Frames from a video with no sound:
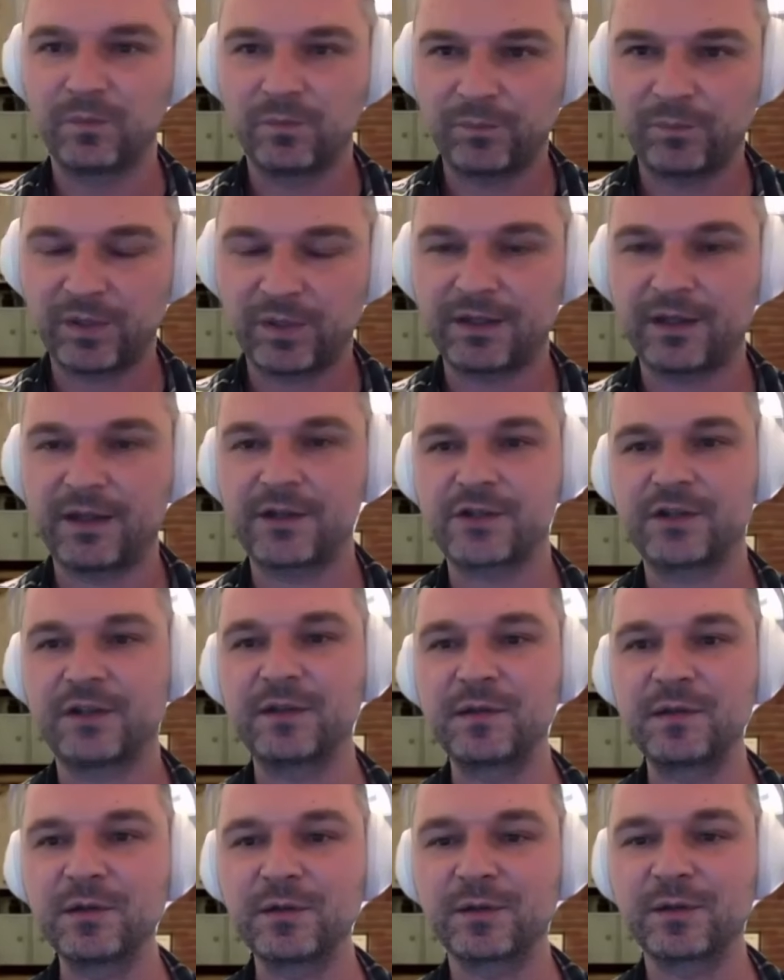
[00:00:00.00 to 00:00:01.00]
potential
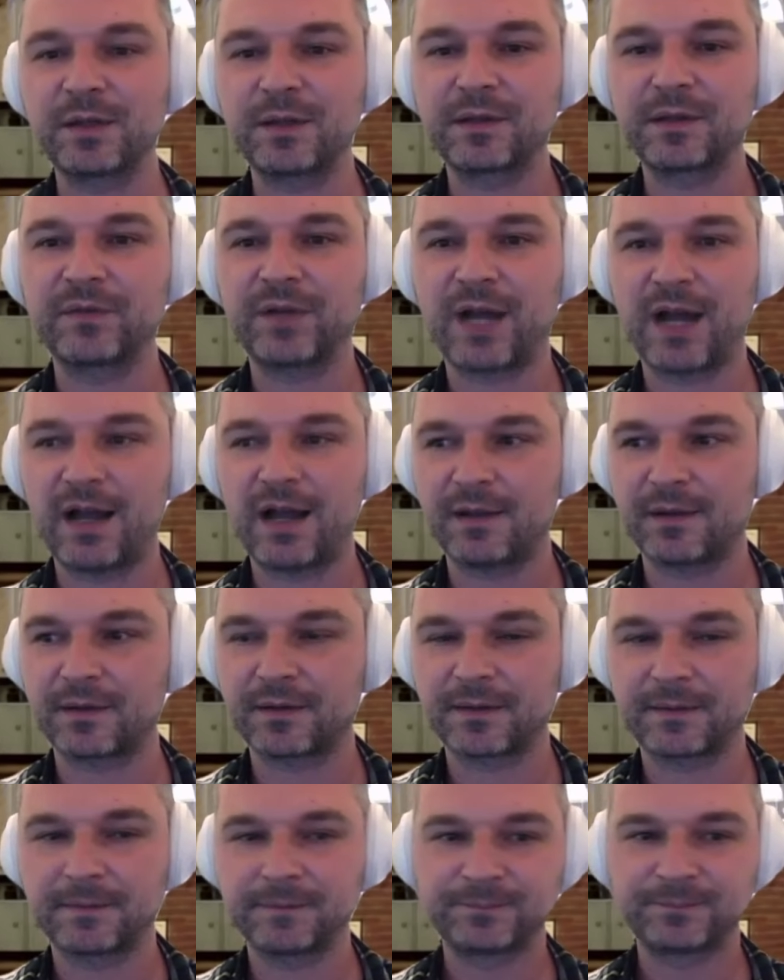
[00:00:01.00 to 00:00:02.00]
users is the
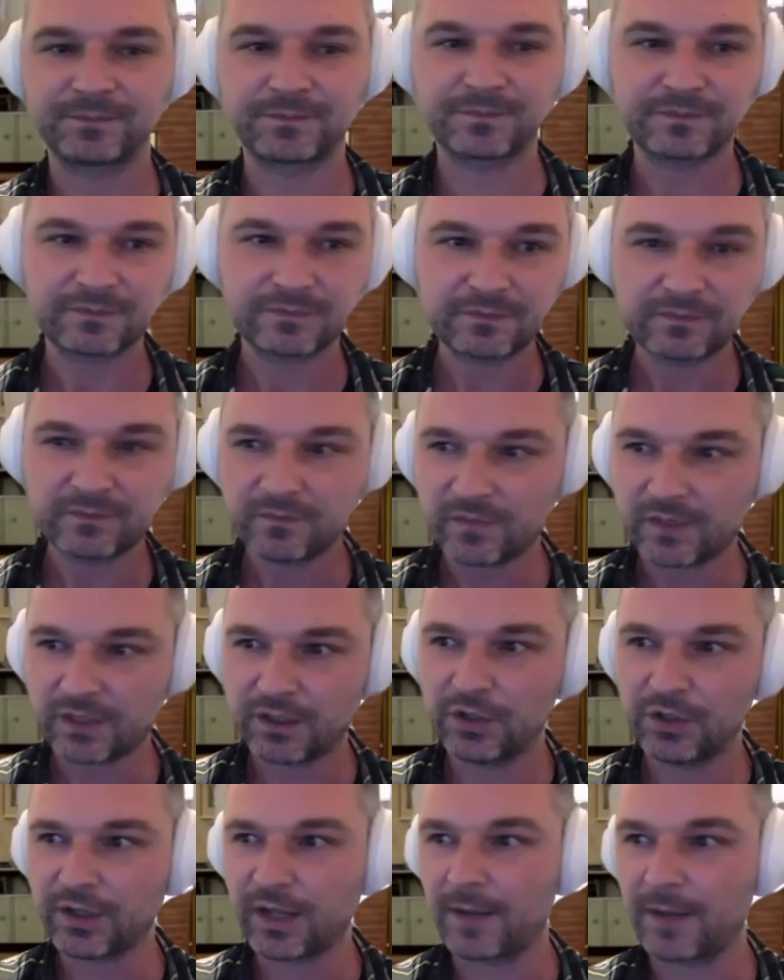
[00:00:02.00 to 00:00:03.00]
highest.
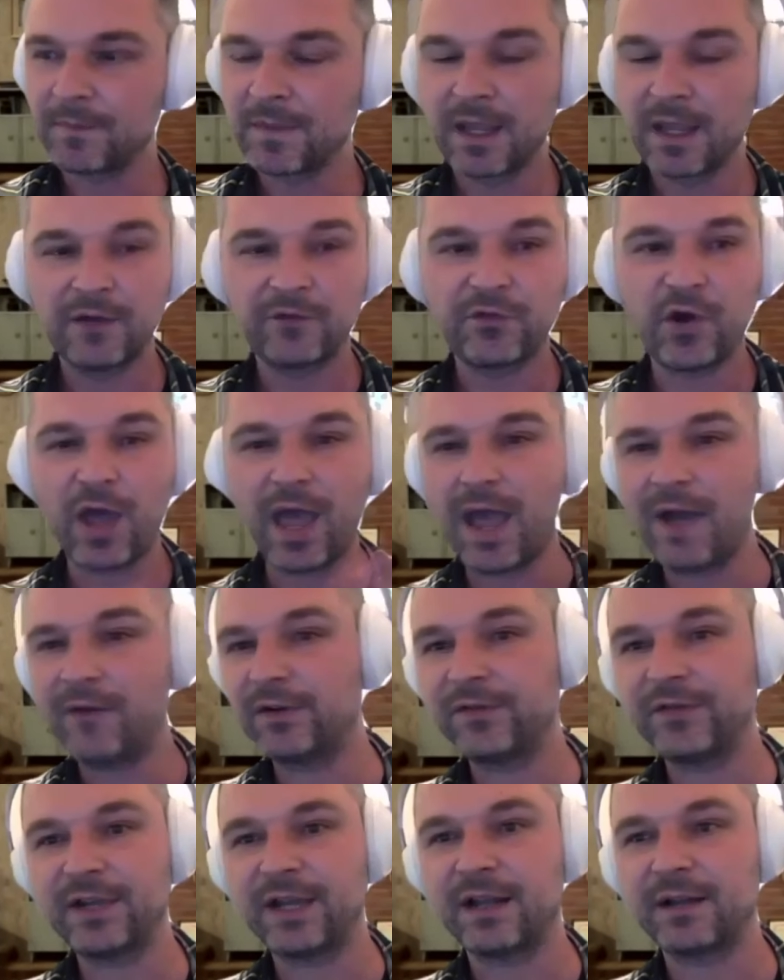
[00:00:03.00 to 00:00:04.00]
Okay, for
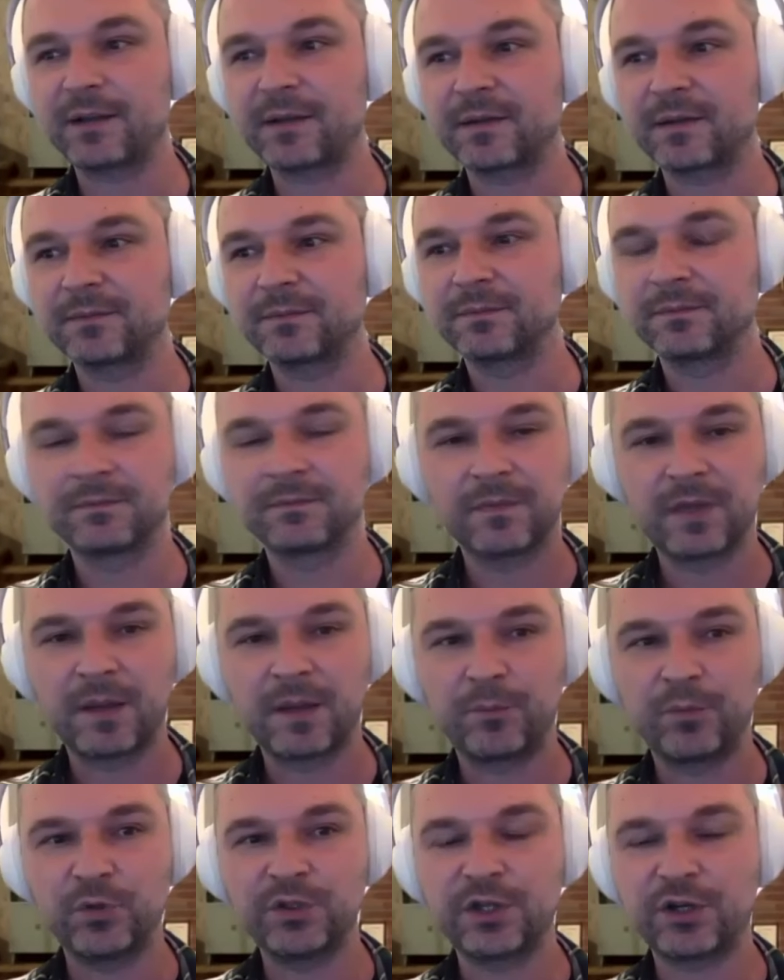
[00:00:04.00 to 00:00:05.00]
everything else,
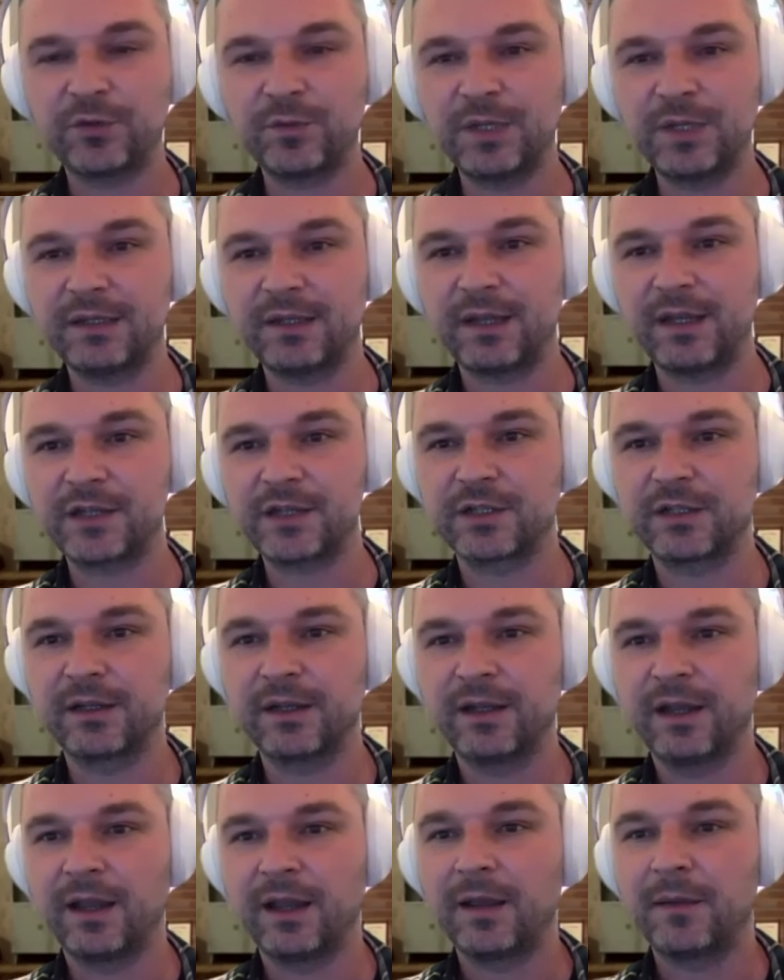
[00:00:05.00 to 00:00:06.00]
put
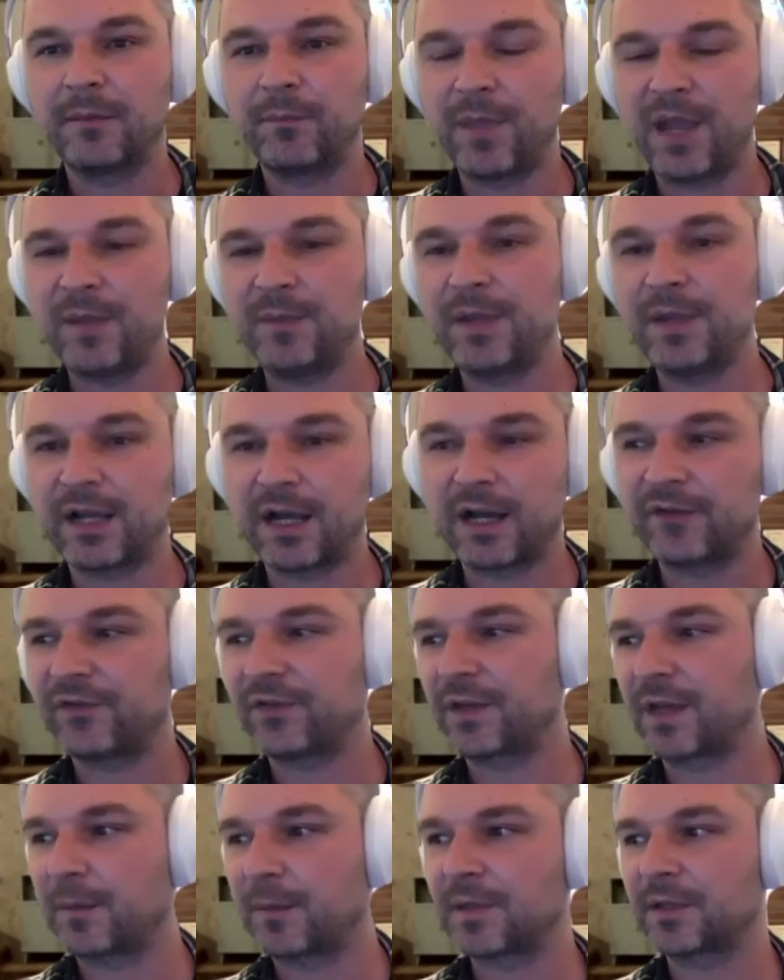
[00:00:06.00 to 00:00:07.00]
documentation, maybe have
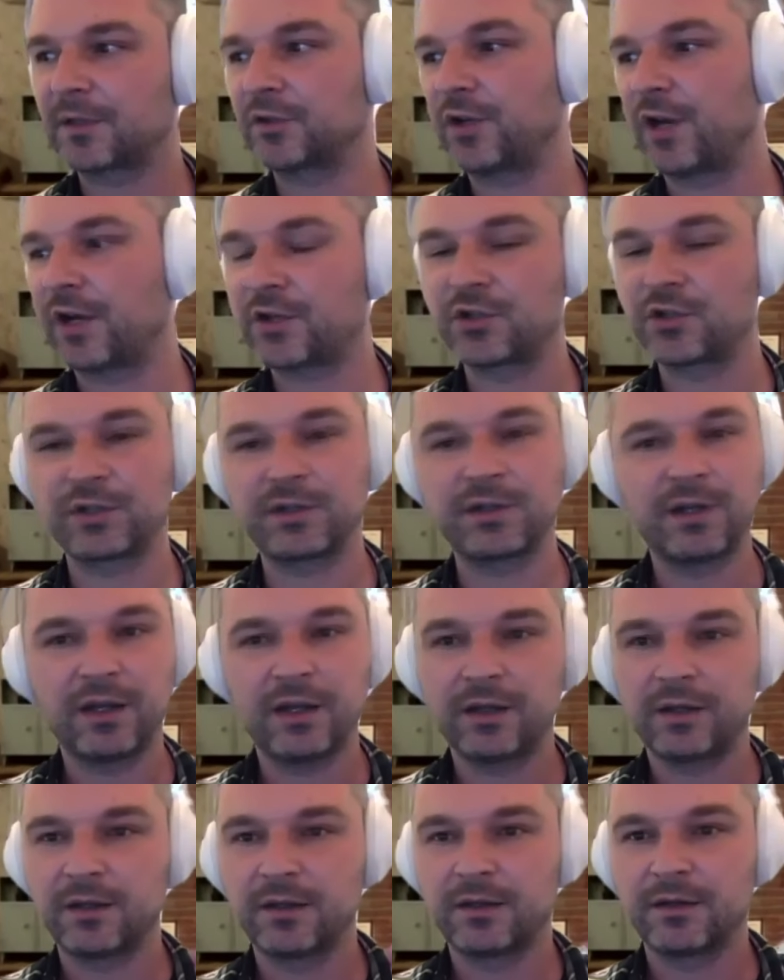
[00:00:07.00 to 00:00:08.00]
some structure.
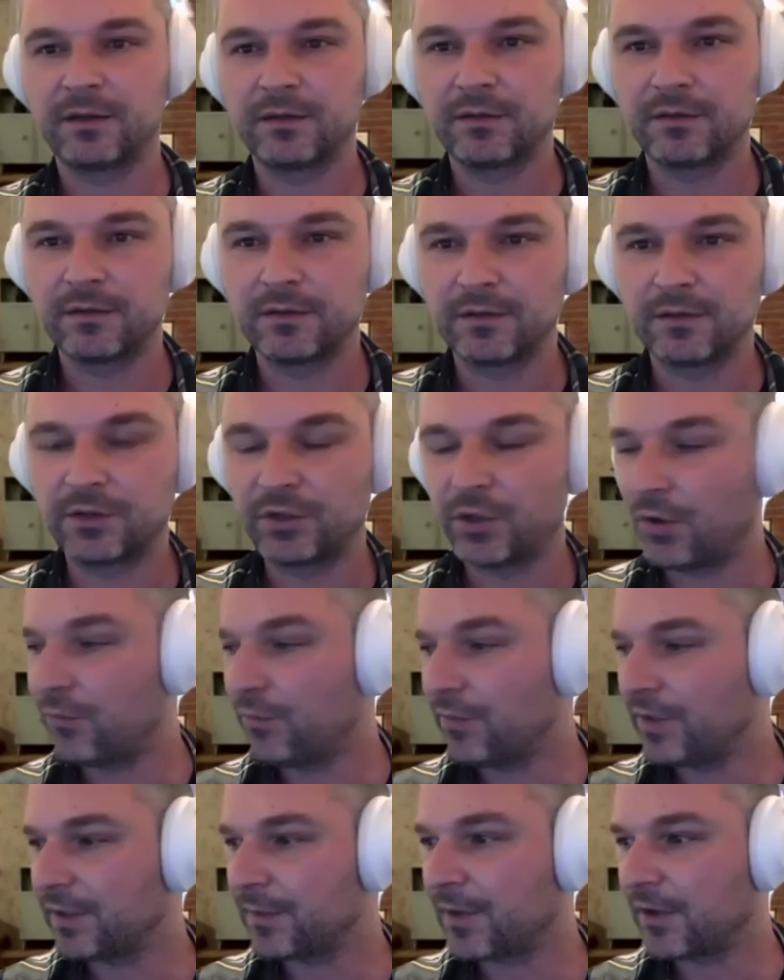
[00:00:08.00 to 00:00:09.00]
Don't
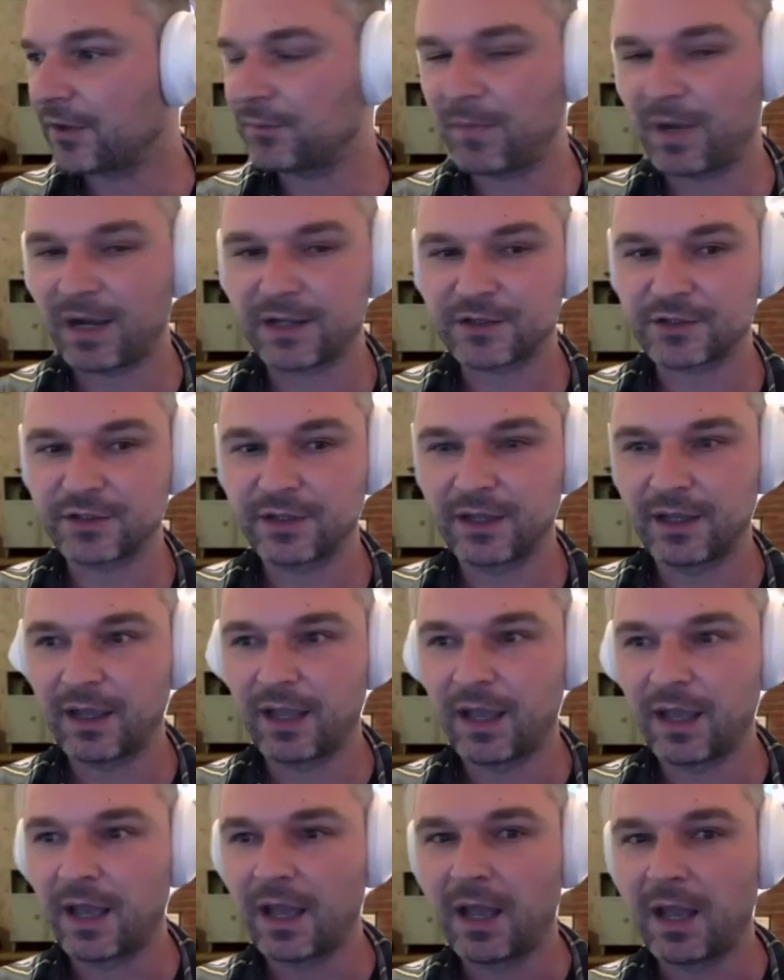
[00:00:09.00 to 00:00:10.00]
worry about much.
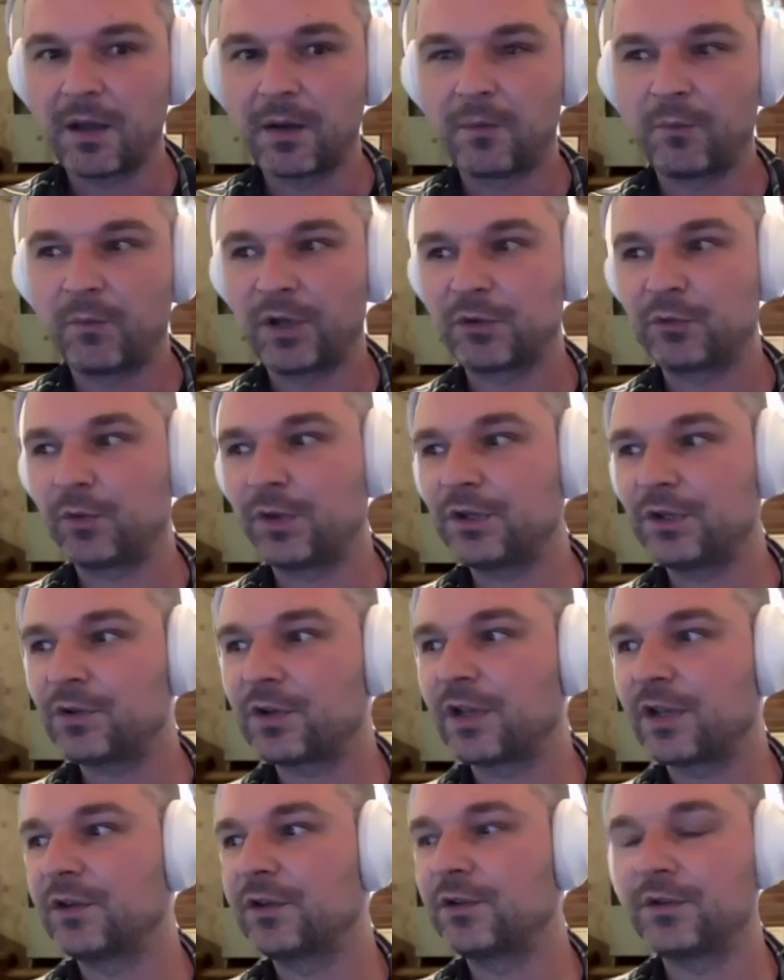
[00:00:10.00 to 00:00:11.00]
But what you
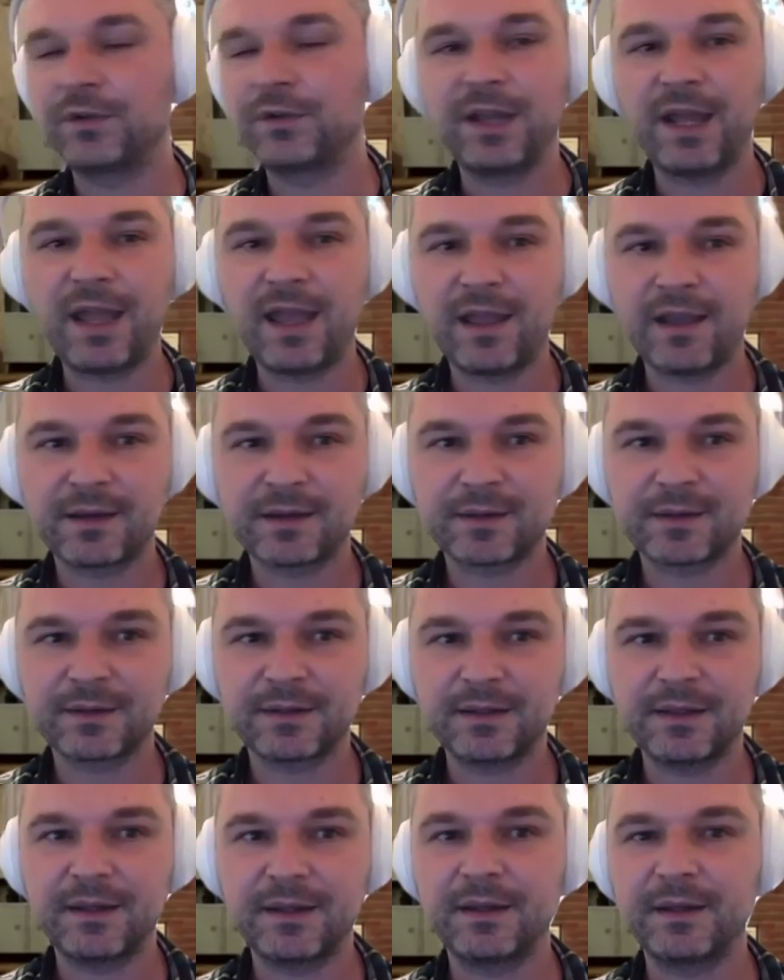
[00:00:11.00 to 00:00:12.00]
can do next
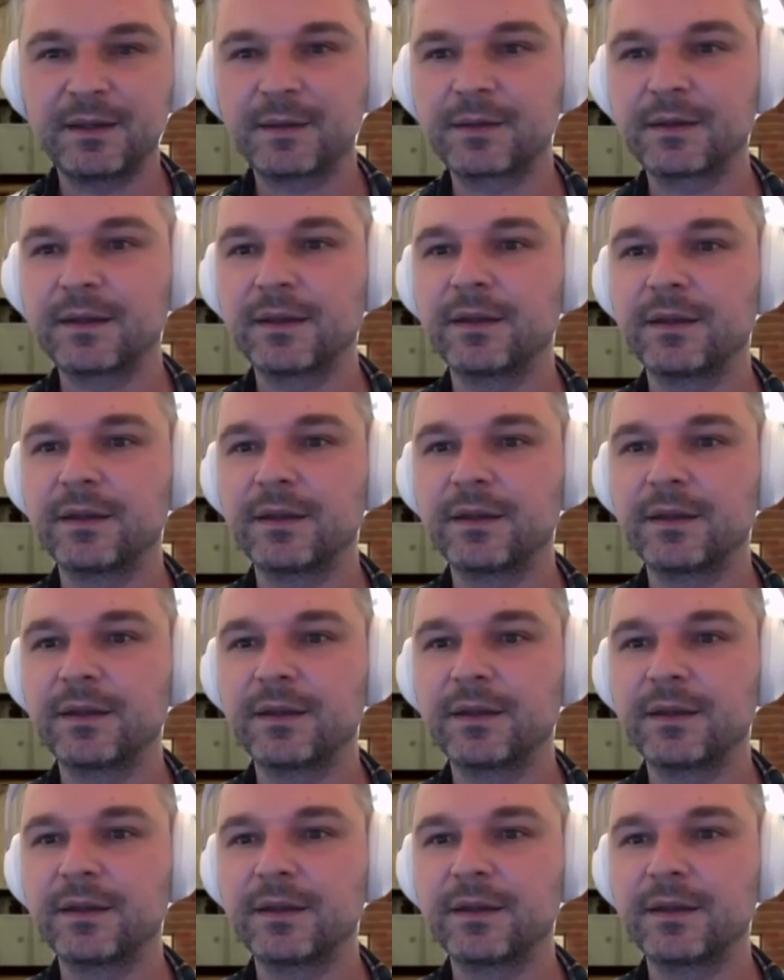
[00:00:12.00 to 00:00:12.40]
is